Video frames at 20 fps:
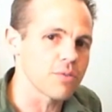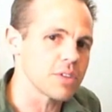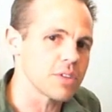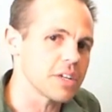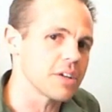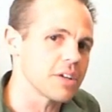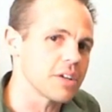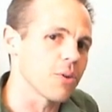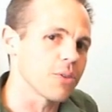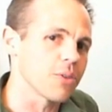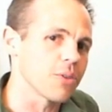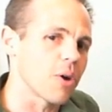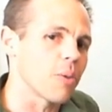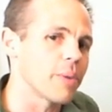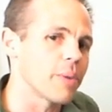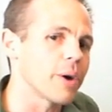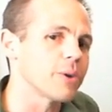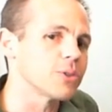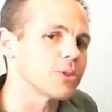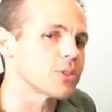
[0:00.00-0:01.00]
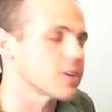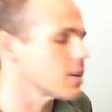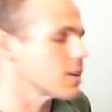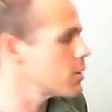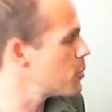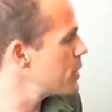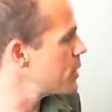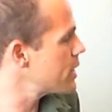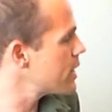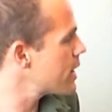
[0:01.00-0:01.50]
video that I'll post a
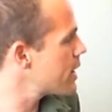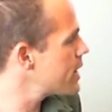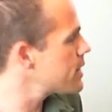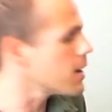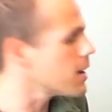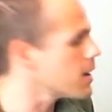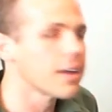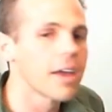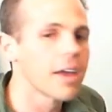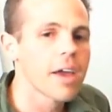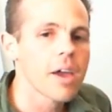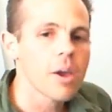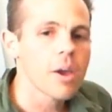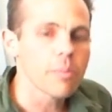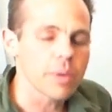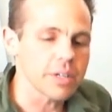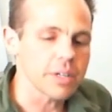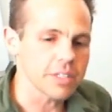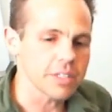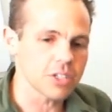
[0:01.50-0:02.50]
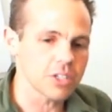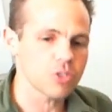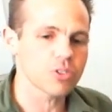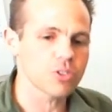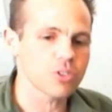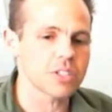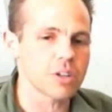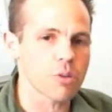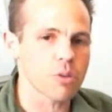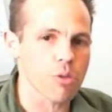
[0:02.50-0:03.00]
little bit later. But it's
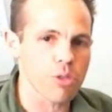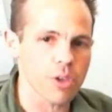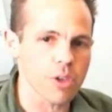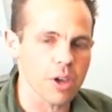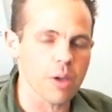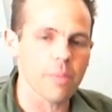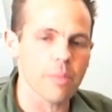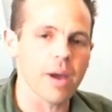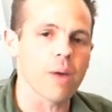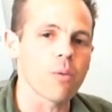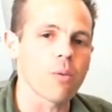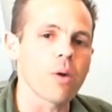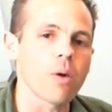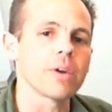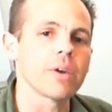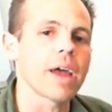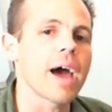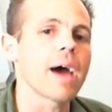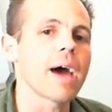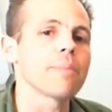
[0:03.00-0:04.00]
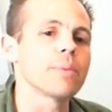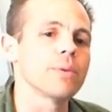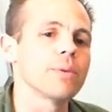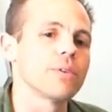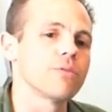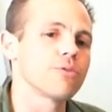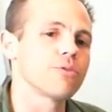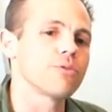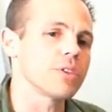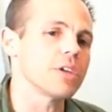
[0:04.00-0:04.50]
interesting to think about what would
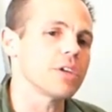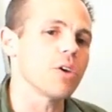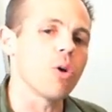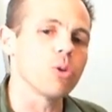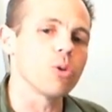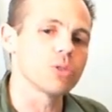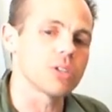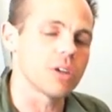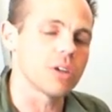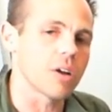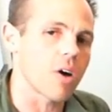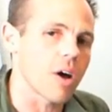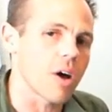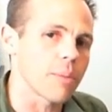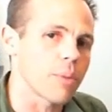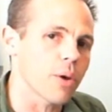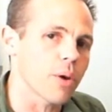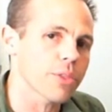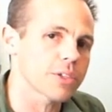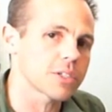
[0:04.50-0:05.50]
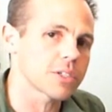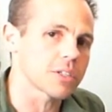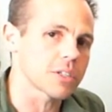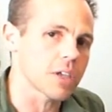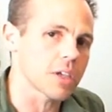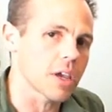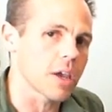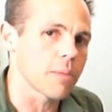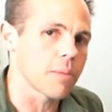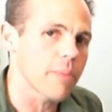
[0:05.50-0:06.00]
happen for the alternate
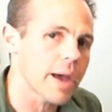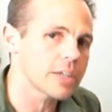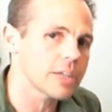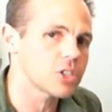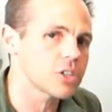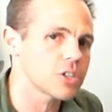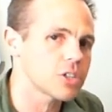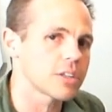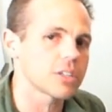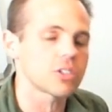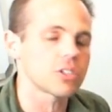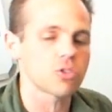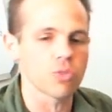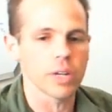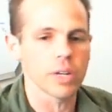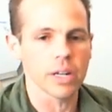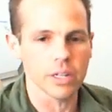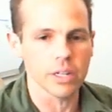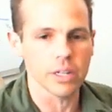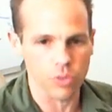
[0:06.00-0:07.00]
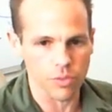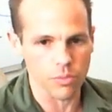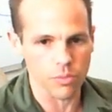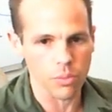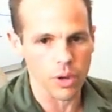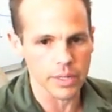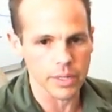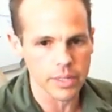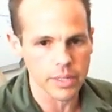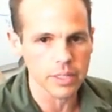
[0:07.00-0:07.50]
hypothesis here. Imagine that it's really driven
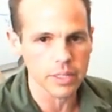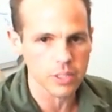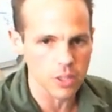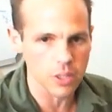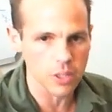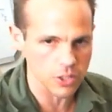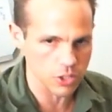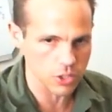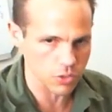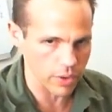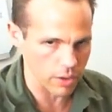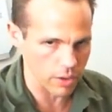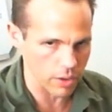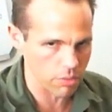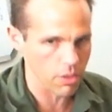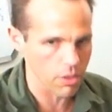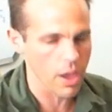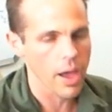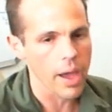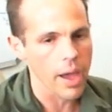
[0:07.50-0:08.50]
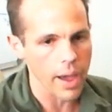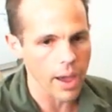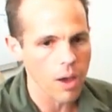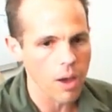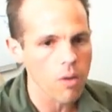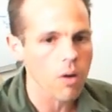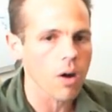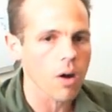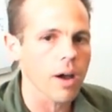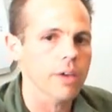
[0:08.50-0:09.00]
by tensile strength.
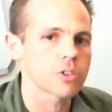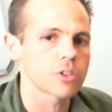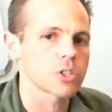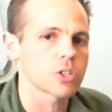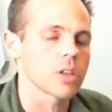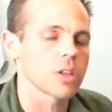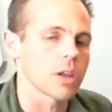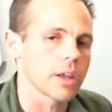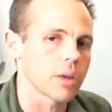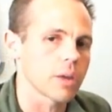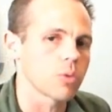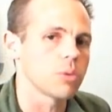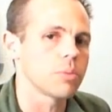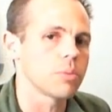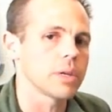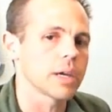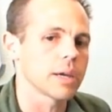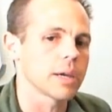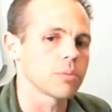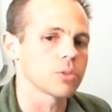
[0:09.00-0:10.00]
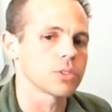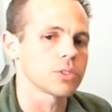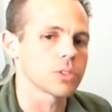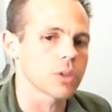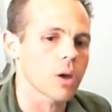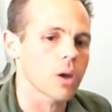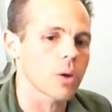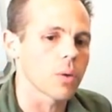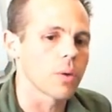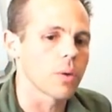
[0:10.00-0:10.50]
How high should the liquid be able to
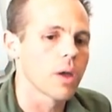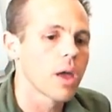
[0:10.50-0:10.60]
go?